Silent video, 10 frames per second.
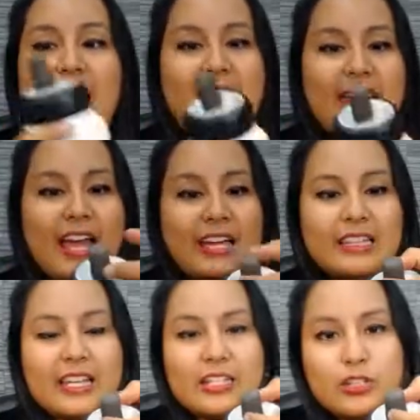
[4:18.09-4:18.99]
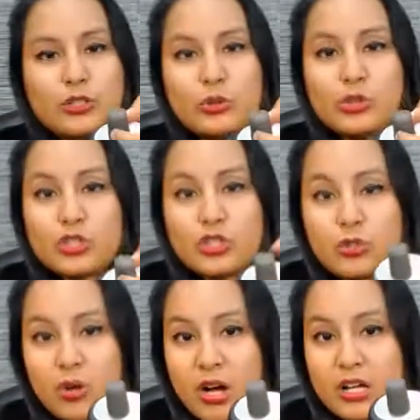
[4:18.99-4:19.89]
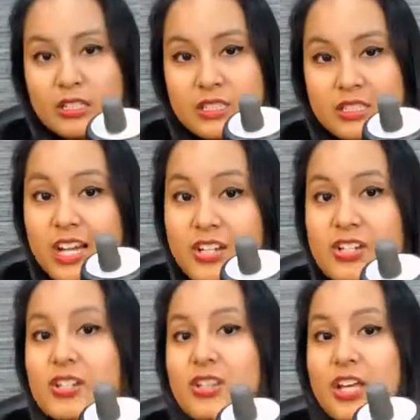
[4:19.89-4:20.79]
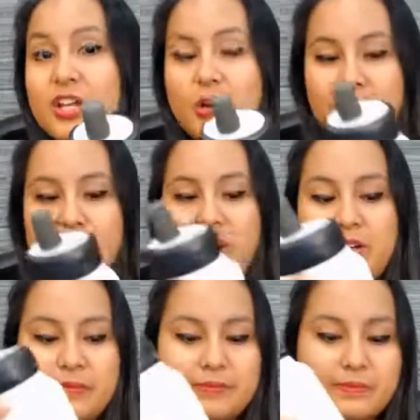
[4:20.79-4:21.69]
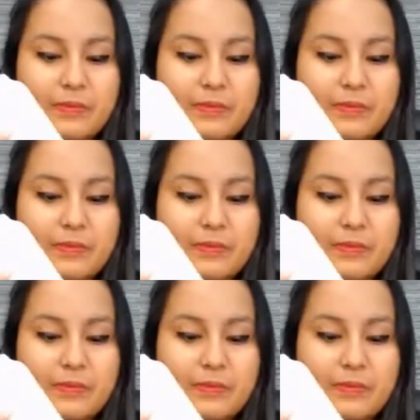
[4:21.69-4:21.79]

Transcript: and it had like a cool straw suction thing going on.